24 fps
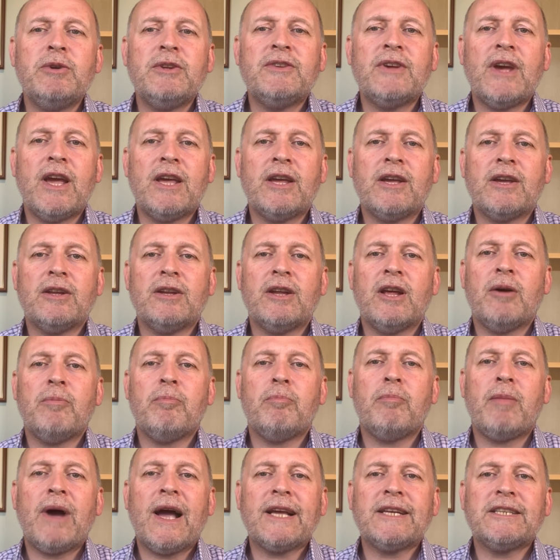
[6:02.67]
taken at
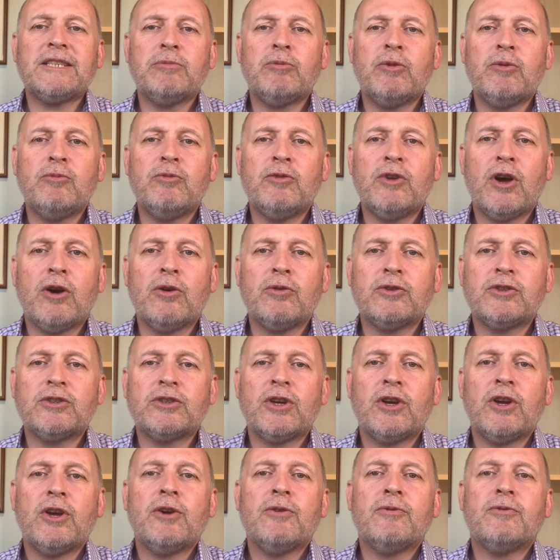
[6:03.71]
maximum
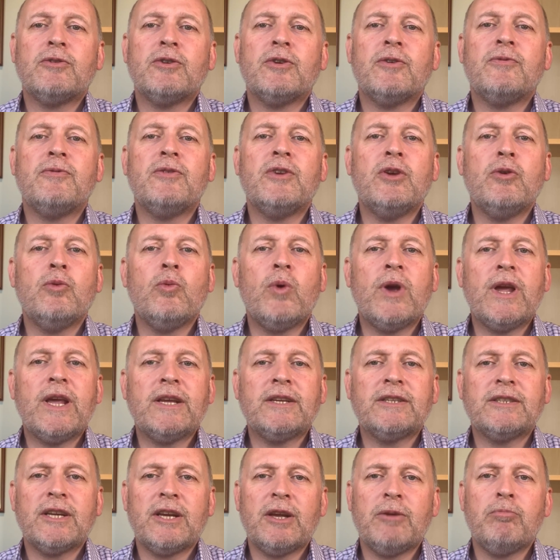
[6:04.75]
dose for a few
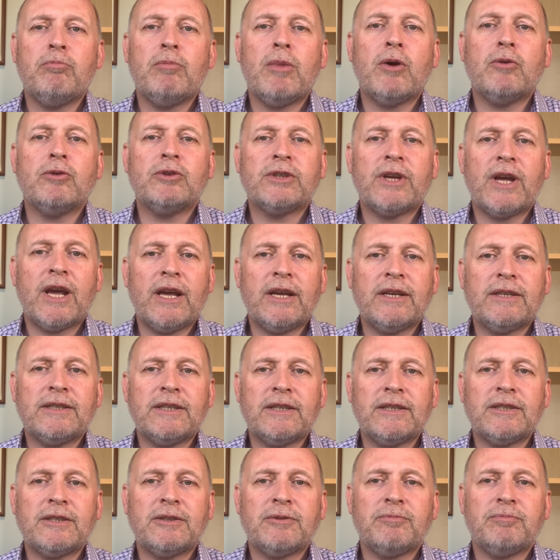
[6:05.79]
weeks in most
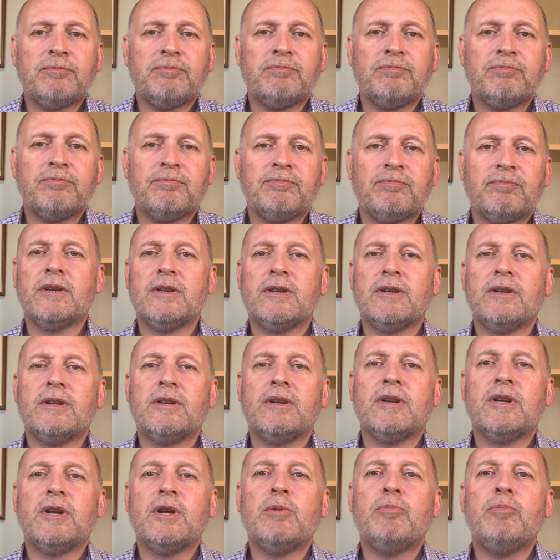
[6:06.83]
cases.
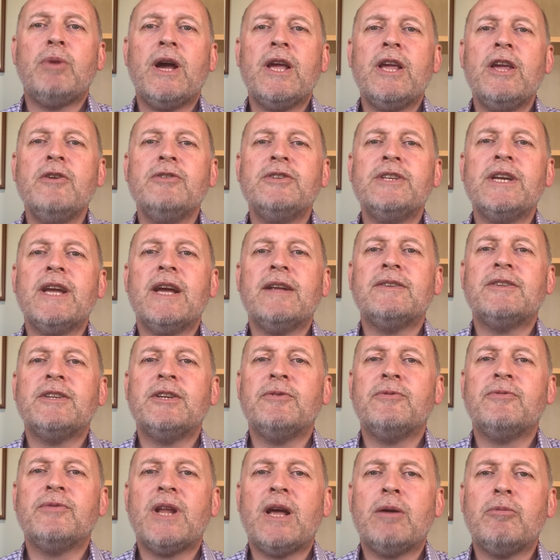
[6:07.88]
By using
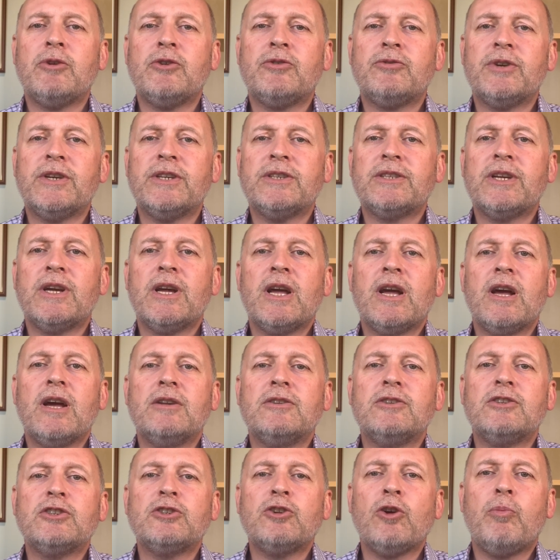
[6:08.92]
anti-inflammatories
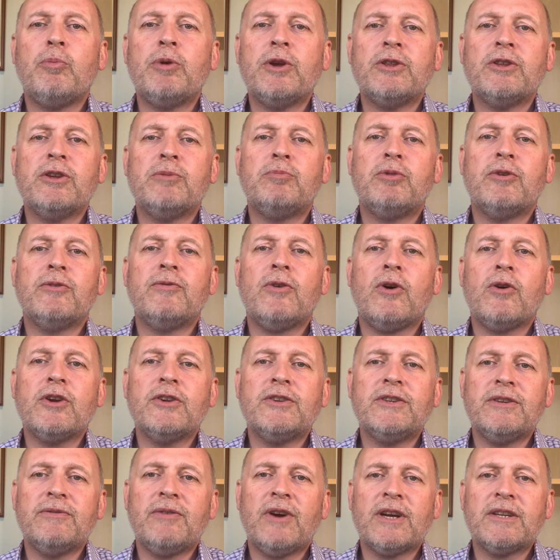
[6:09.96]
and stopping the
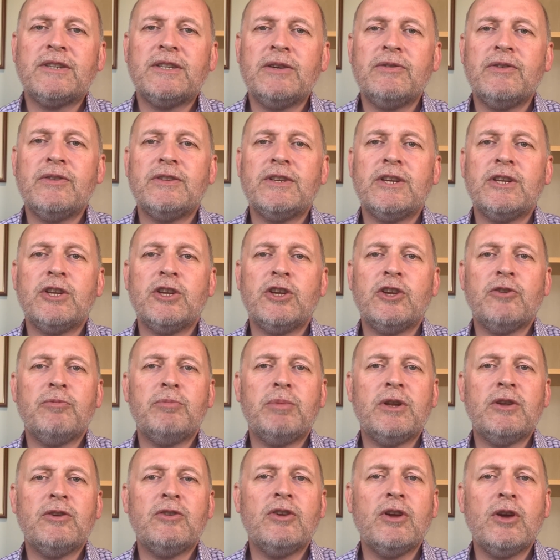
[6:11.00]
provocative activity that you've
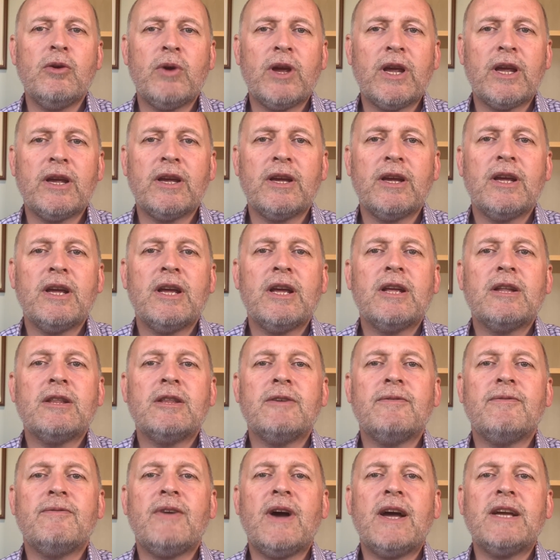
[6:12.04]
been doing,
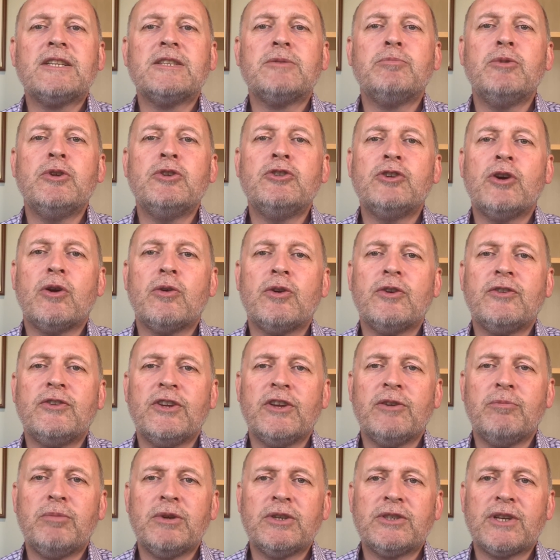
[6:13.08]
the vast
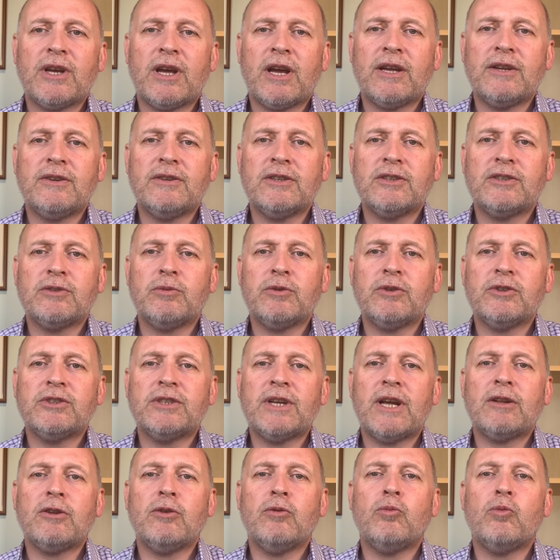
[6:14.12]
majority of bursitis will
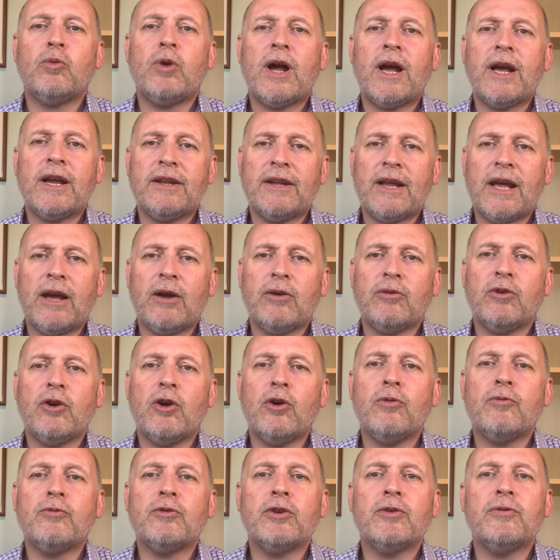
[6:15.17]
settle right down
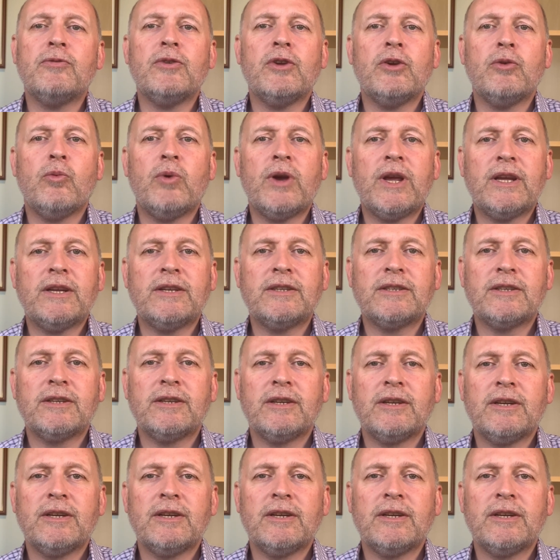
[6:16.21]
over a few weeks.